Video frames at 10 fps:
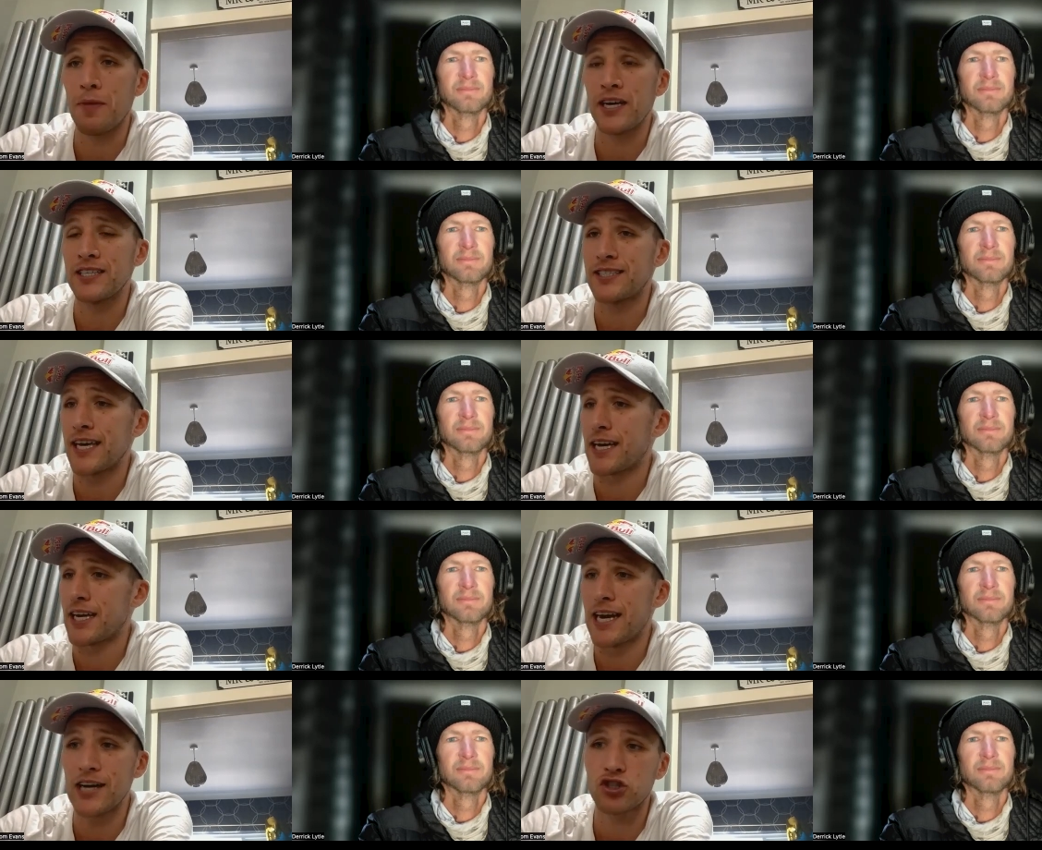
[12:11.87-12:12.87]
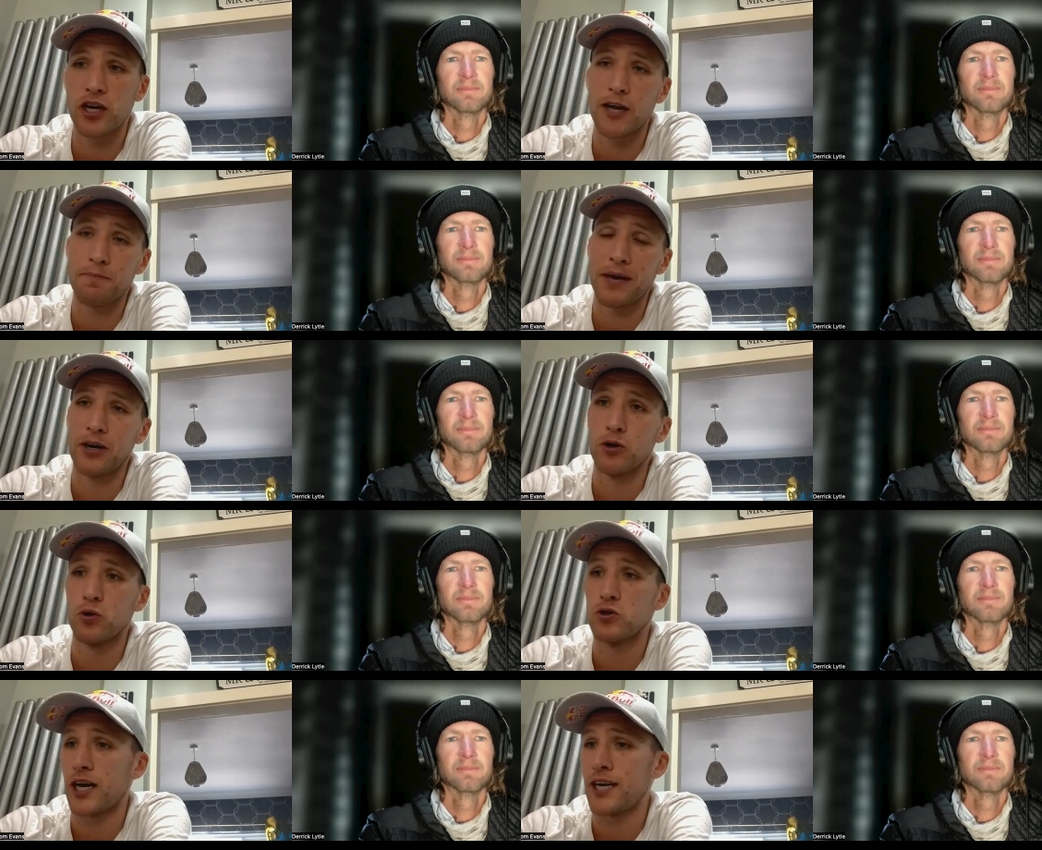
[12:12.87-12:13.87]
Speaker 1: I didn't take any electrolyte
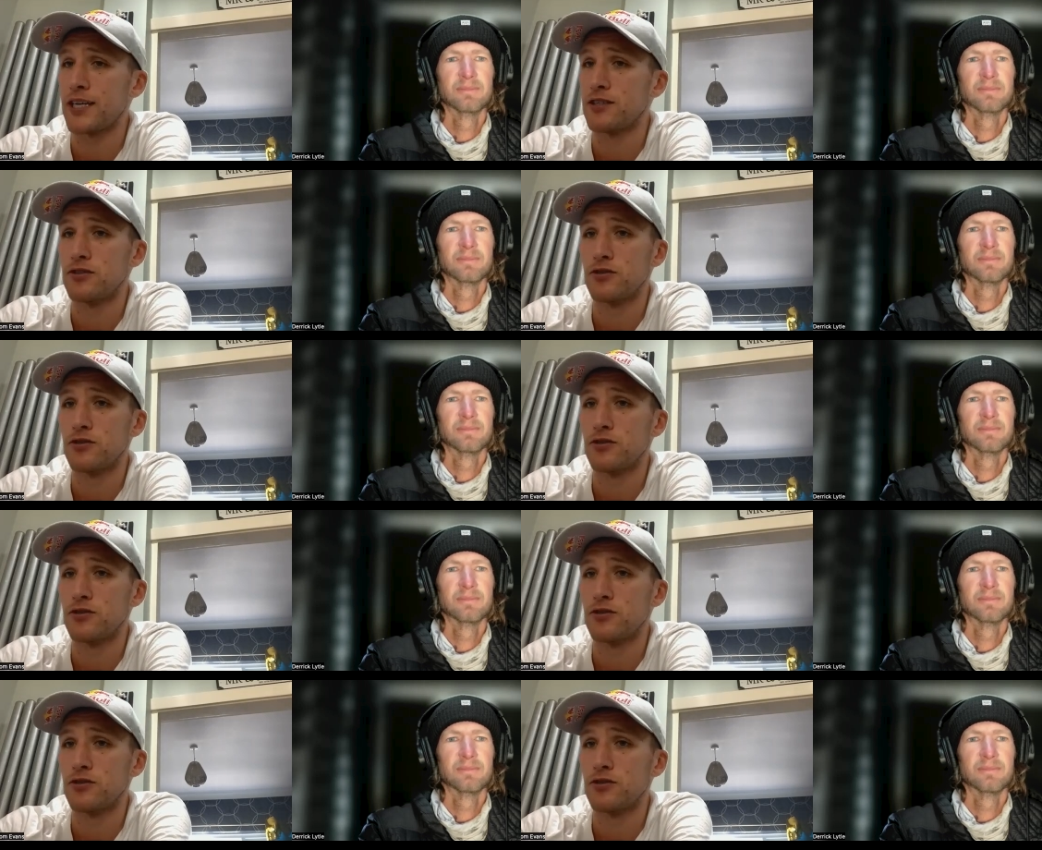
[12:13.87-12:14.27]
pills. I didn't